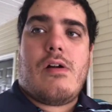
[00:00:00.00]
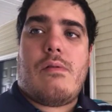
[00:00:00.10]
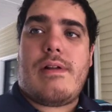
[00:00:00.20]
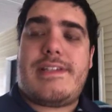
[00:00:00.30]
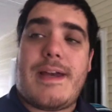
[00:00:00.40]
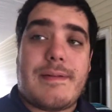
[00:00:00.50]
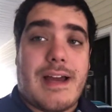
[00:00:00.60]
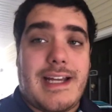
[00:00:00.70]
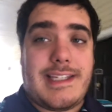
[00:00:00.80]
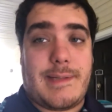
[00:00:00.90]
What's up
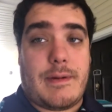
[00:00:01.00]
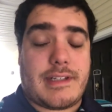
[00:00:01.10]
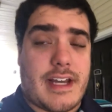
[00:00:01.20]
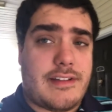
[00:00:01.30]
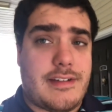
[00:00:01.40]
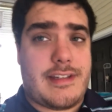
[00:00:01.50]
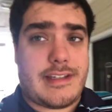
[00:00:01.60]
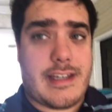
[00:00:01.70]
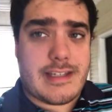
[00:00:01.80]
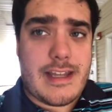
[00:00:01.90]
guys, it's ExponentSky
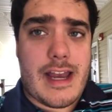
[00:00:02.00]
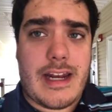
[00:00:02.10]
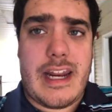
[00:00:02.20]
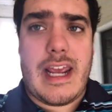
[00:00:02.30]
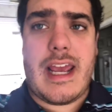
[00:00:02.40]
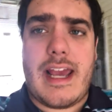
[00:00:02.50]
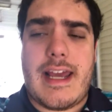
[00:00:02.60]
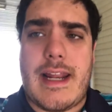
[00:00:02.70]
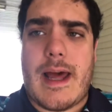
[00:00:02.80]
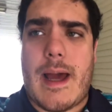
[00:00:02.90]
2669
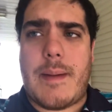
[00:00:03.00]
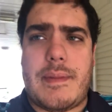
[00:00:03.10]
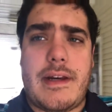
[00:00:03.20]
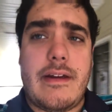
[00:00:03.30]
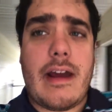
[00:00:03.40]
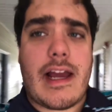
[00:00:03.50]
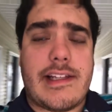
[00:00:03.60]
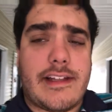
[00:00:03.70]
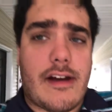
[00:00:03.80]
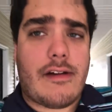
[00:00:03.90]
and I'm letting you
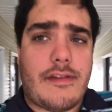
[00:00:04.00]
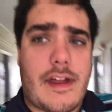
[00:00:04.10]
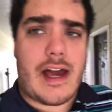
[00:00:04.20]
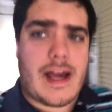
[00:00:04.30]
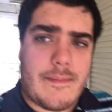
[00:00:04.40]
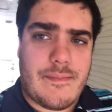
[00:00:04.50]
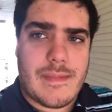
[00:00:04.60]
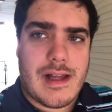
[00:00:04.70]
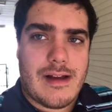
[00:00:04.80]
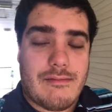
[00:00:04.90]
guys know that
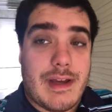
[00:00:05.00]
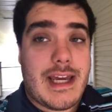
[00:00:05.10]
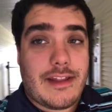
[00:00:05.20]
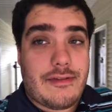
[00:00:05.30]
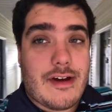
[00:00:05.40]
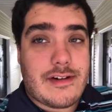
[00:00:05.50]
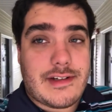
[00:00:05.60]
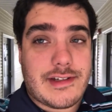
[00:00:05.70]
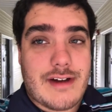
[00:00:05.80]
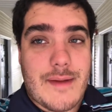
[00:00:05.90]
we hit 300
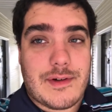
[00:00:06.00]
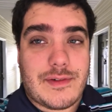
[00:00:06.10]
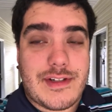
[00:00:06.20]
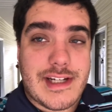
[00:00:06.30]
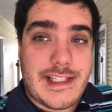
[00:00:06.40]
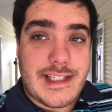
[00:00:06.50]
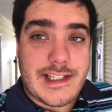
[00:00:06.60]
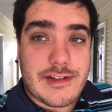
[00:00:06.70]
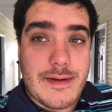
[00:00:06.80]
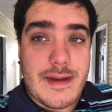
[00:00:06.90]
subscribers, we just did the
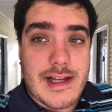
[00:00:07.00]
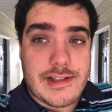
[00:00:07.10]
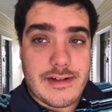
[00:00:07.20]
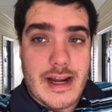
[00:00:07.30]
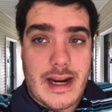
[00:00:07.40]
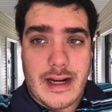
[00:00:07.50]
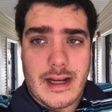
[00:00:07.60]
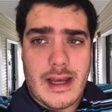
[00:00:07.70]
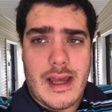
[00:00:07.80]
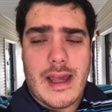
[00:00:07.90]
stream yesterday.
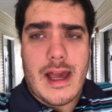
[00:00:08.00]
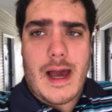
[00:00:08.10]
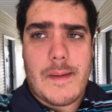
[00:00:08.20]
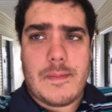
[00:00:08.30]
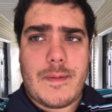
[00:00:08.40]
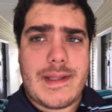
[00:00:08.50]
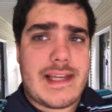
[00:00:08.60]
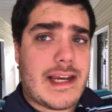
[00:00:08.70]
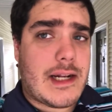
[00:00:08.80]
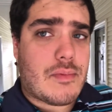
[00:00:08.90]
I'm going to be
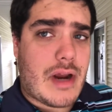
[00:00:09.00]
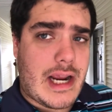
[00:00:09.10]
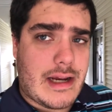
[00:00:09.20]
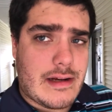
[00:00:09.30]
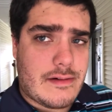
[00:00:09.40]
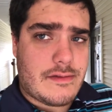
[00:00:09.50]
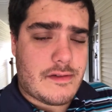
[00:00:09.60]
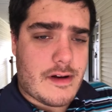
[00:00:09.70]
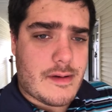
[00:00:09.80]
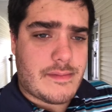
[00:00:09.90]
taking a break
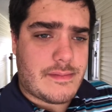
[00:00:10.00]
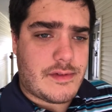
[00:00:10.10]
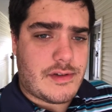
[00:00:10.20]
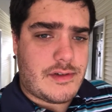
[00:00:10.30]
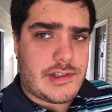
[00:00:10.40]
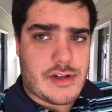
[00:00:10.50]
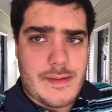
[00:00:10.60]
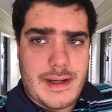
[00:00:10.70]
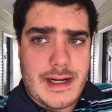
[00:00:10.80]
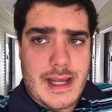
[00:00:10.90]
from
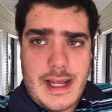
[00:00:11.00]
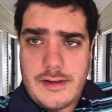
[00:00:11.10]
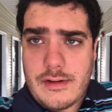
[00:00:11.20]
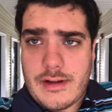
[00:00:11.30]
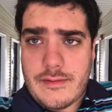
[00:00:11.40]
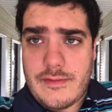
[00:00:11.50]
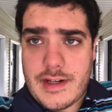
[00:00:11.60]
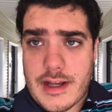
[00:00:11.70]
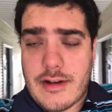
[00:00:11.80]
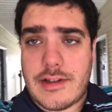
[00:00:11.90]
streaming and doing
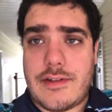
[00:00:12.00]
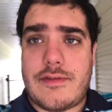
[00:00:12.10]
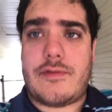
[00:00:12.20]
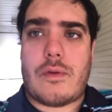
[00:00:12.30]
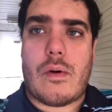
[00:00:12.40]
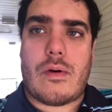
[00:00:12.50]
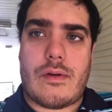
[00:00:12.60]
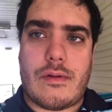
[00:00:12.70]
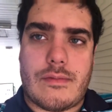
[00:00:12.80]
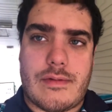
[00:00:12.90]
videos
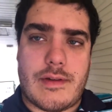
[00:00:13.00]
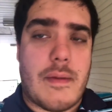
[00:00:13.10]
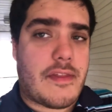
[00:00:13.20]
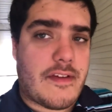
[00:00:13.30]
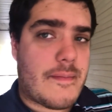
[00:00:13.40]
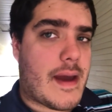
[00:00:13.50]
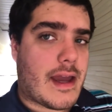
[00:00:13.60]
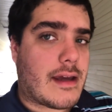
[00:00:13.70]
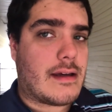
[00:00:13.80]
for the month of May.